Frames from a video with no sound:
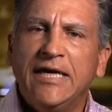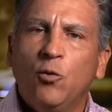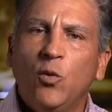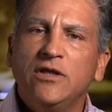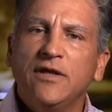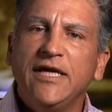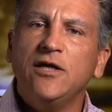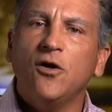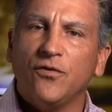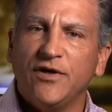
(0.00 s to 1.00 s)
We
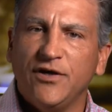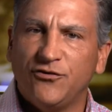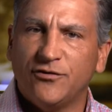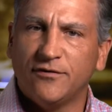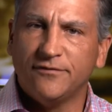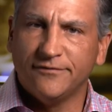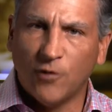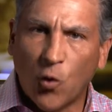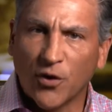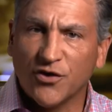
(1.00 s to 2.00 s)
lean on these
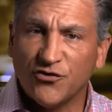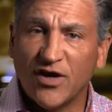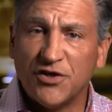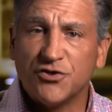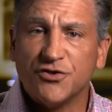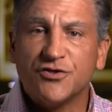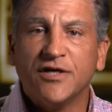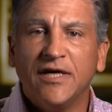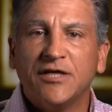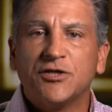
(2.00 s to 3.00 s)
organizations
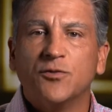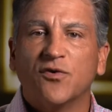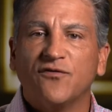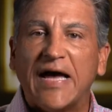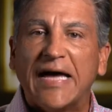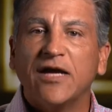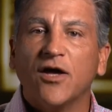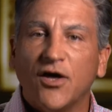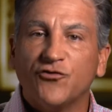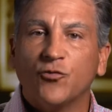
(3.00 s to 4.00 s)
to provide
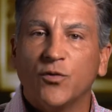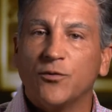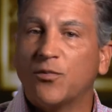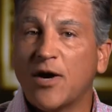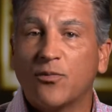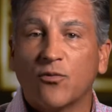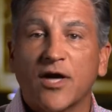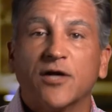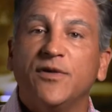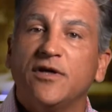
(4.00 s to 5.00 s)
us with the proper
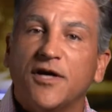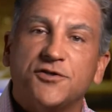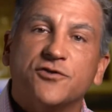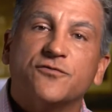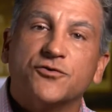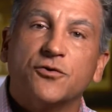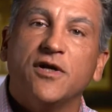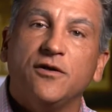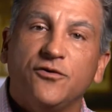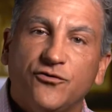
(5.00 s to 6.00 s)
recommendations for
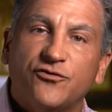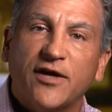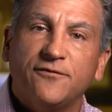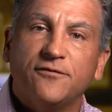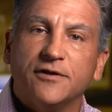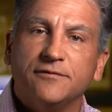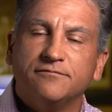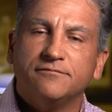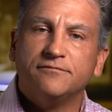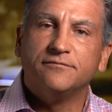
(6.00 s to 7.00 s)
treating you safely.
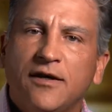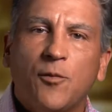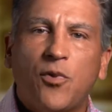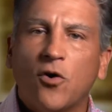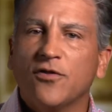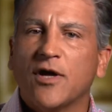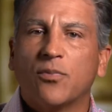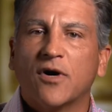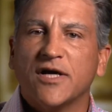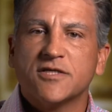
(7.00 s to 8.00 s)
Now, part of that
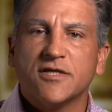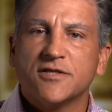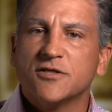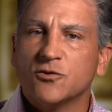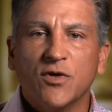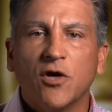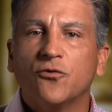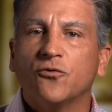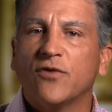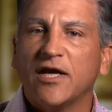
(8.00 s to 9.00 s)
process is we go
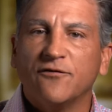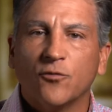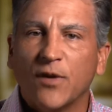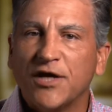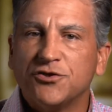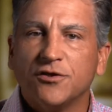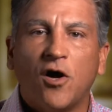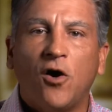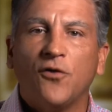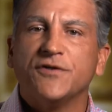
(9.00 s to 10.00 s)
through that information
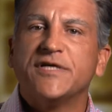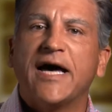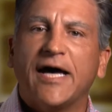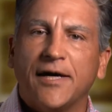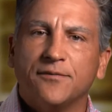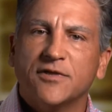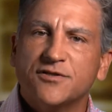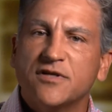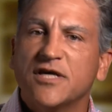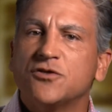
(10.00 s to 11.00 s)
all the time
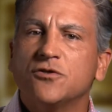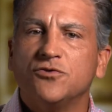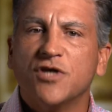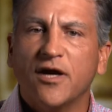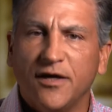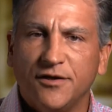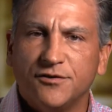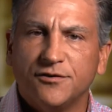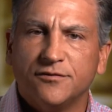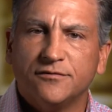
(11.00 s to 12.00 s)
because things do change.